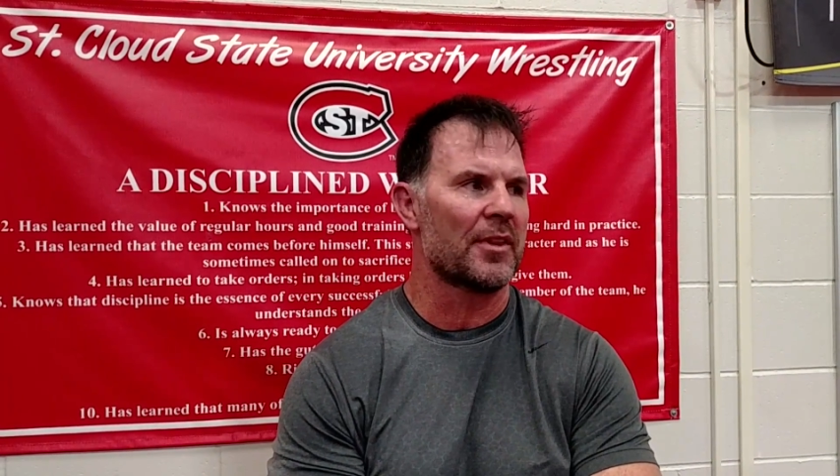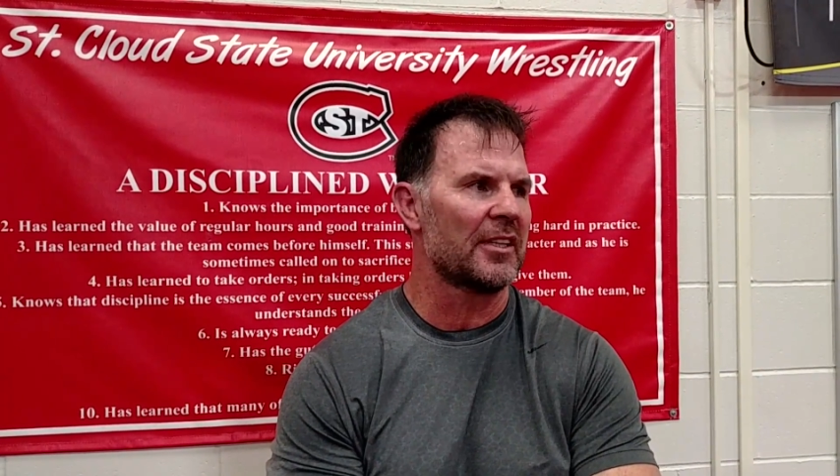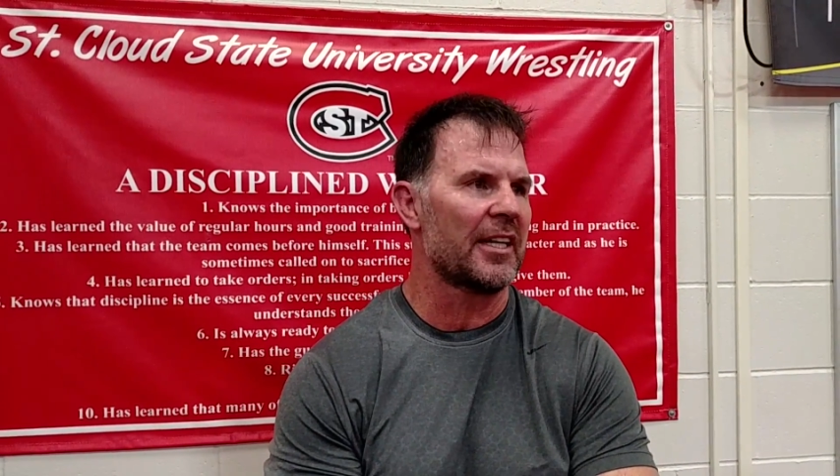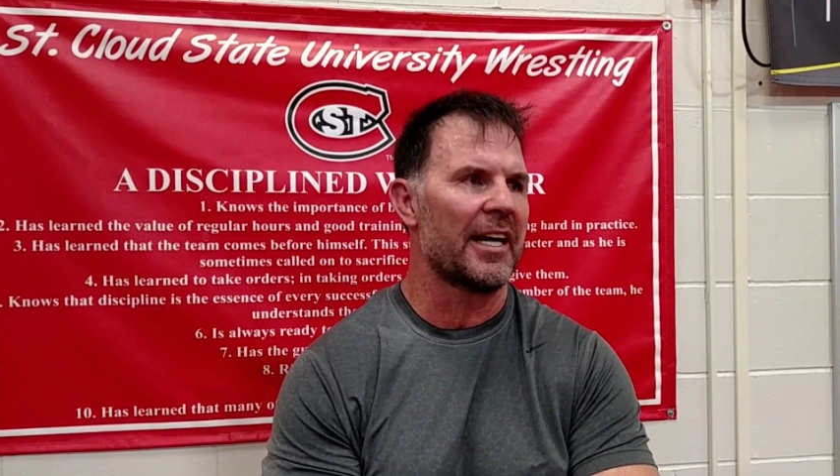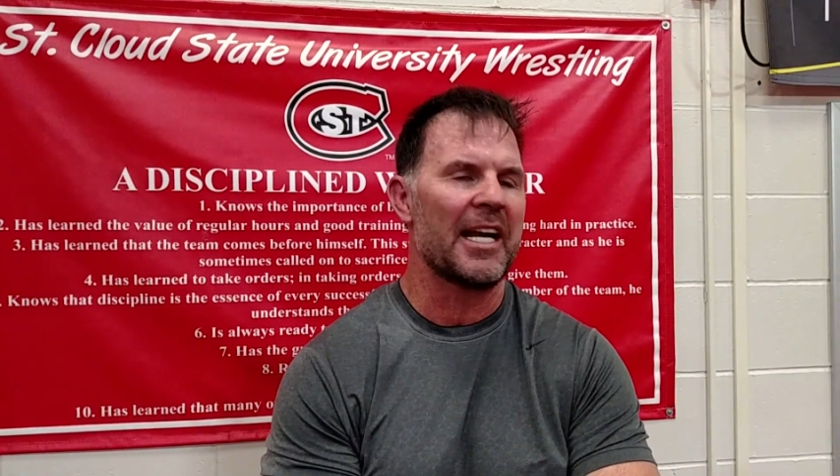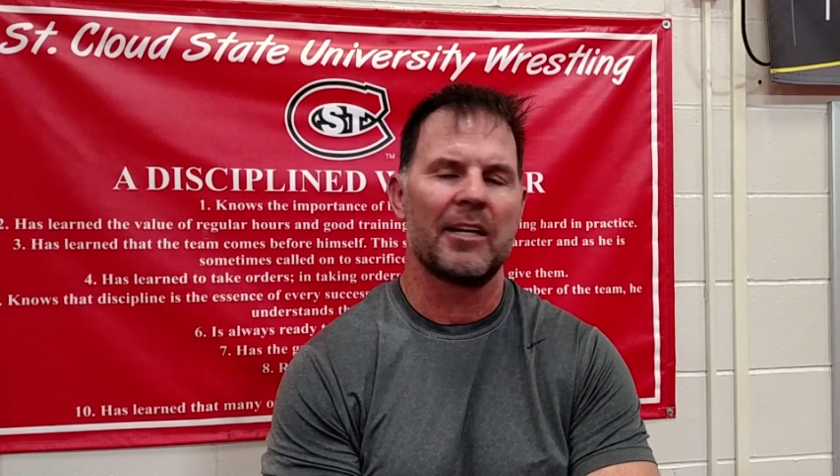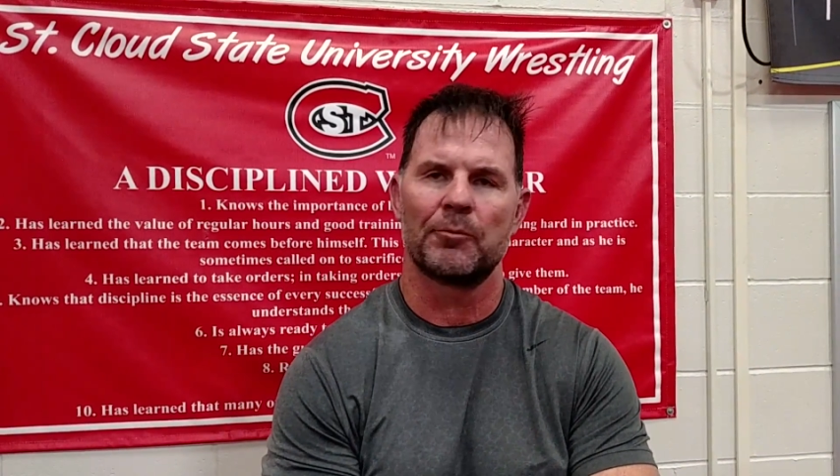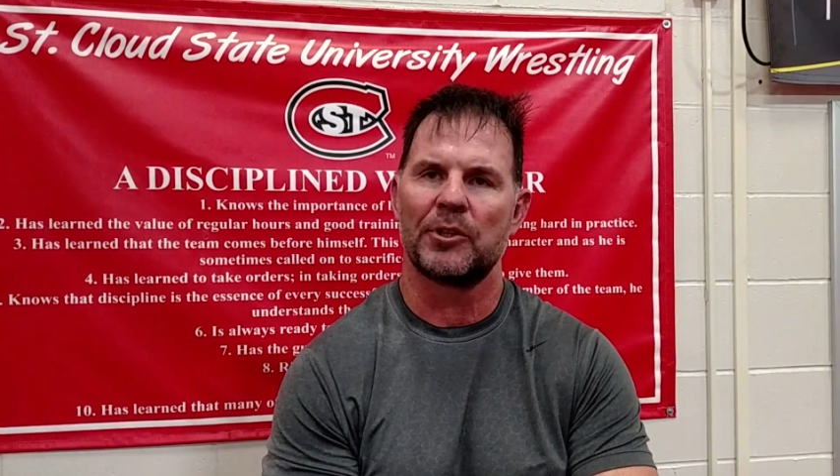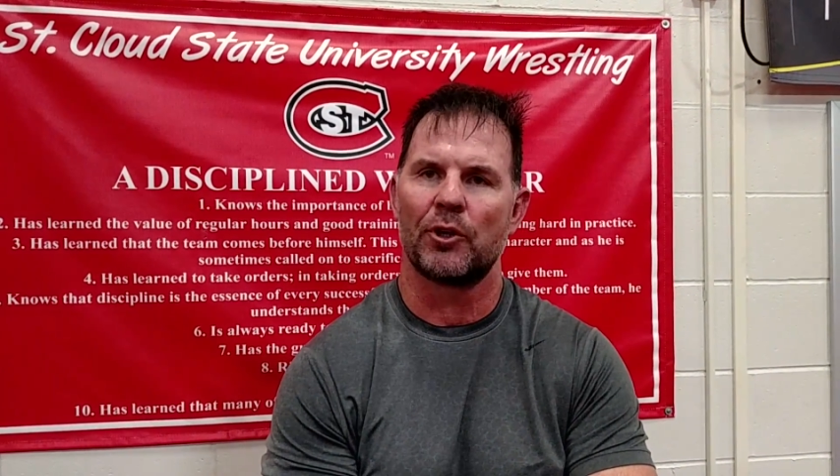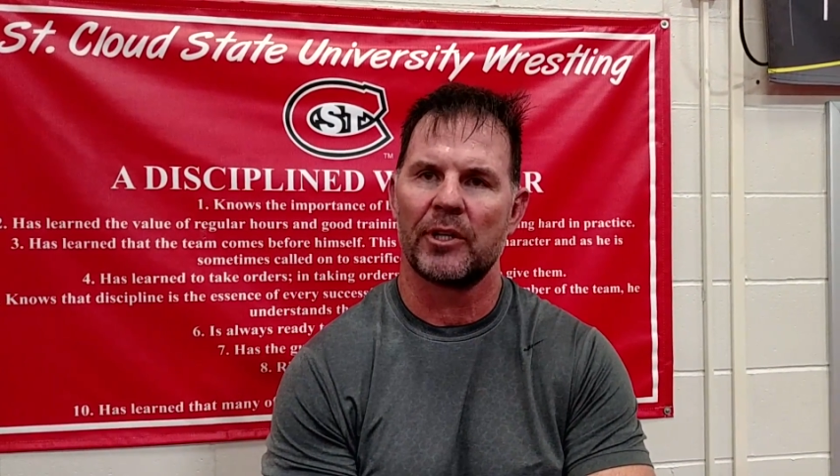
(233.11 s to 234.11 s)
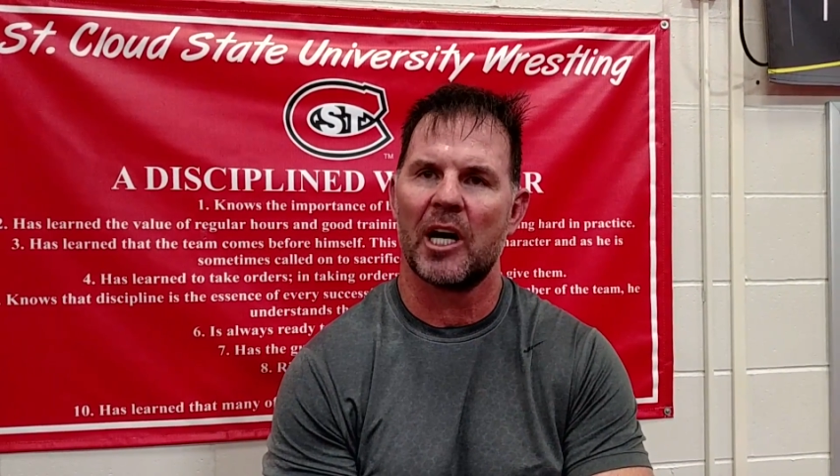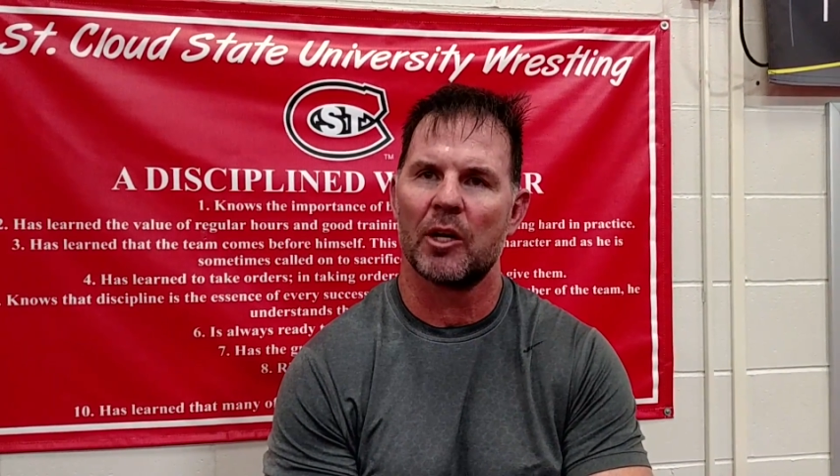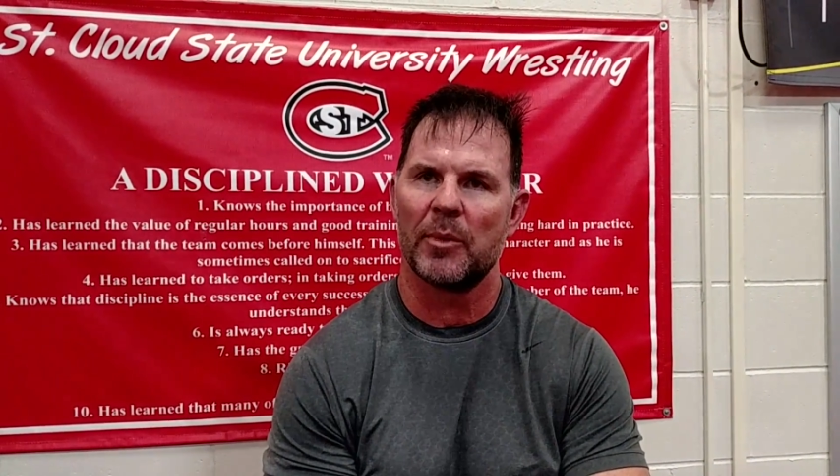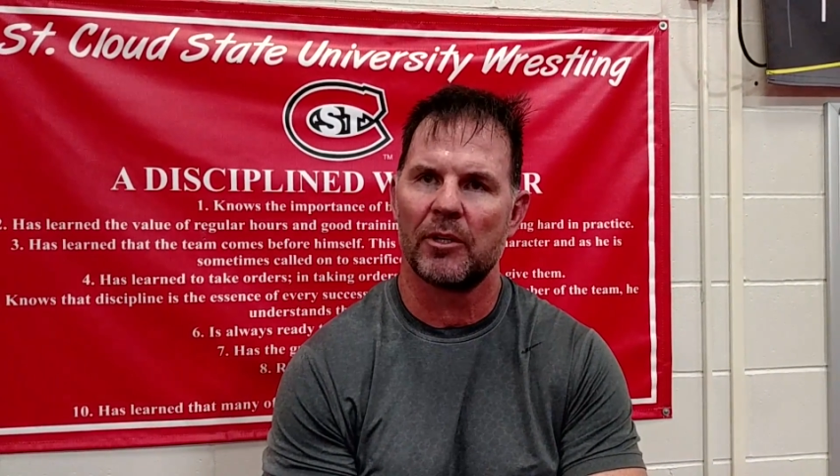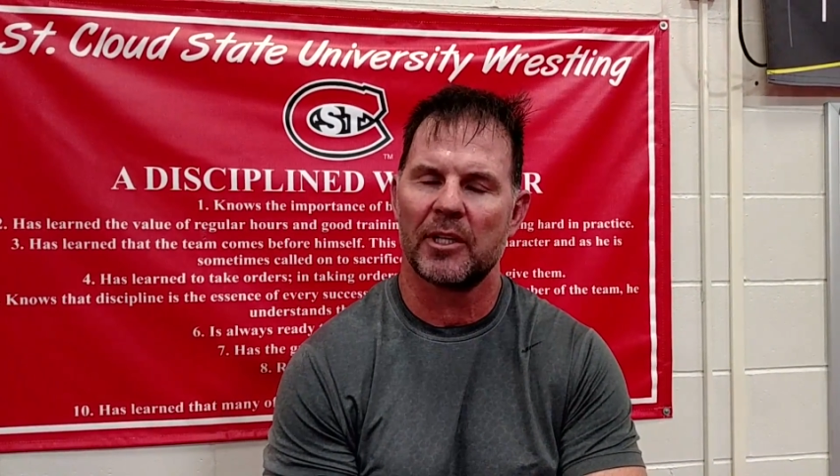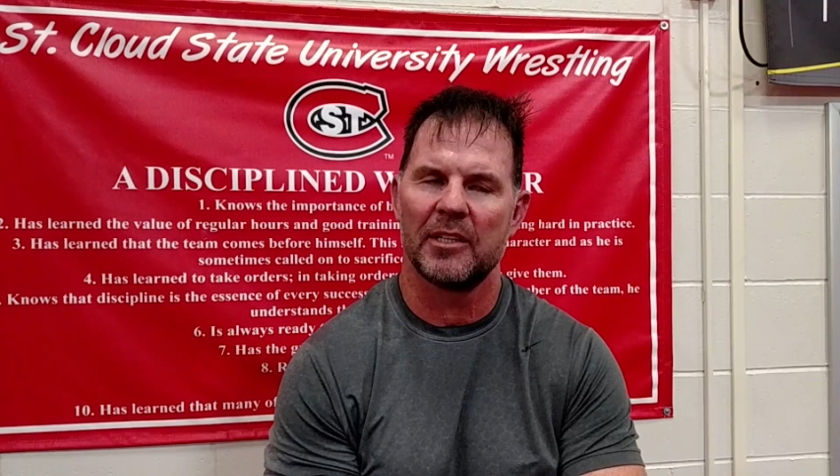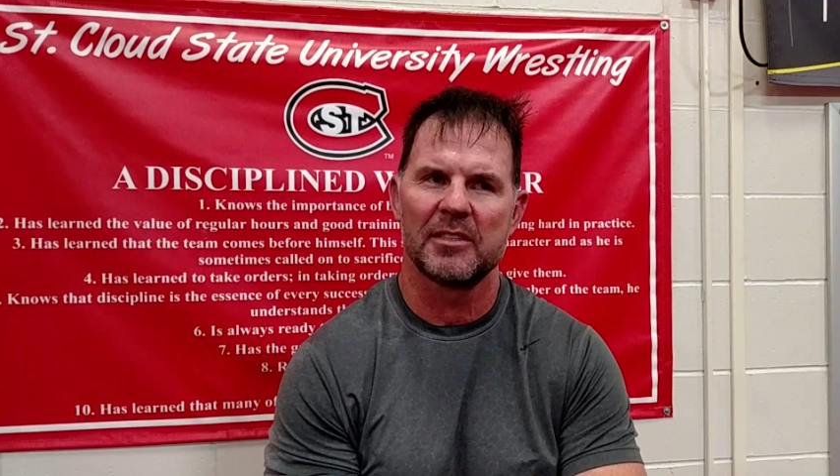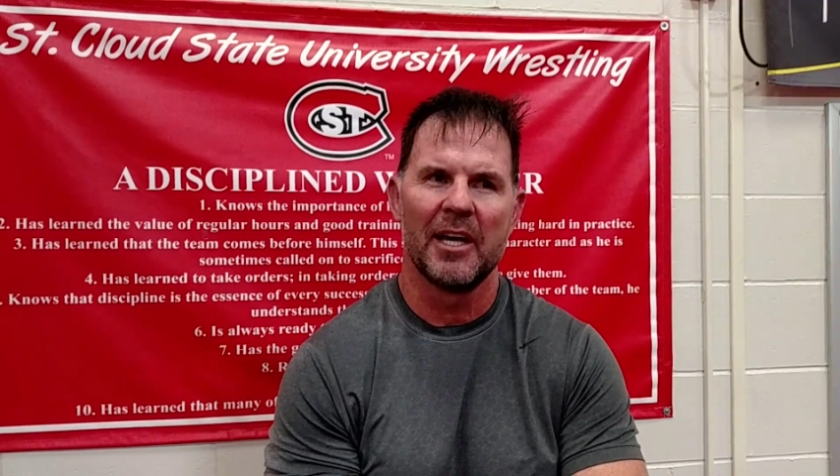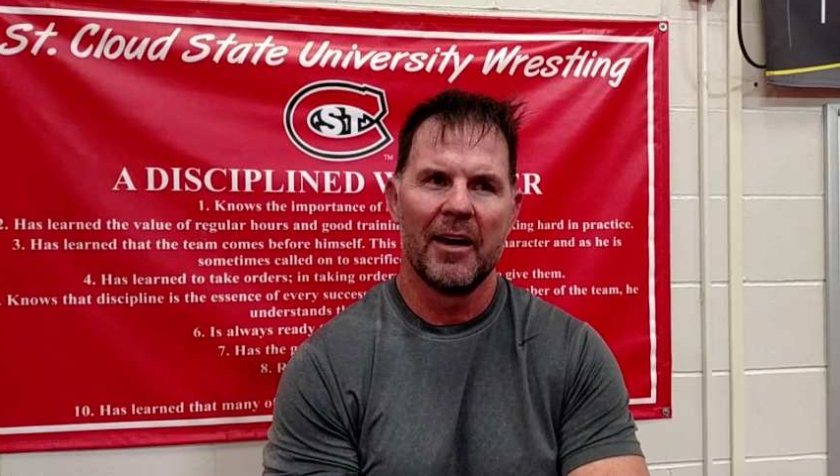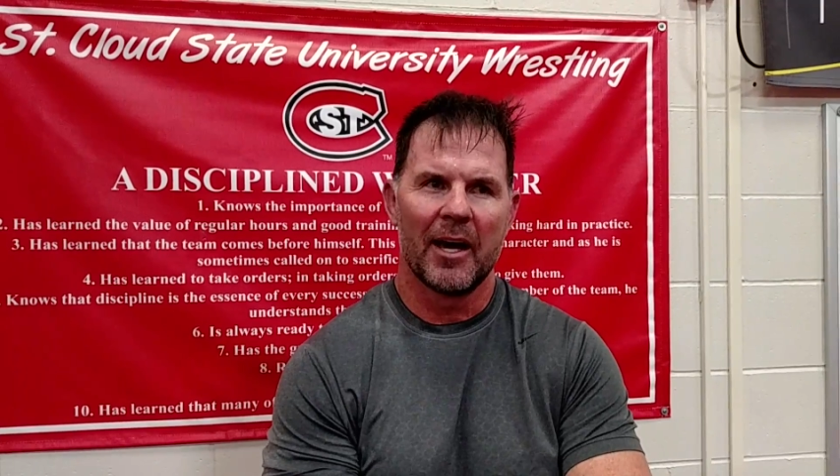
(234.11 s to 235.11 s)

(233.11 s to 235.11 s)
I think they got eight returning All-Americans.